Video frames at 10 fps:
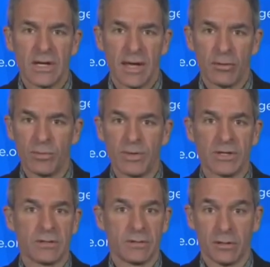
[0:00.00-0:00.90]
It would be
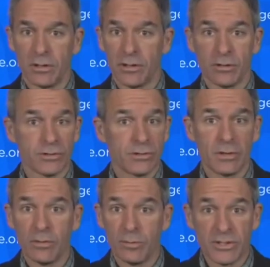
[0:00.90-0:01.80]
clear, it would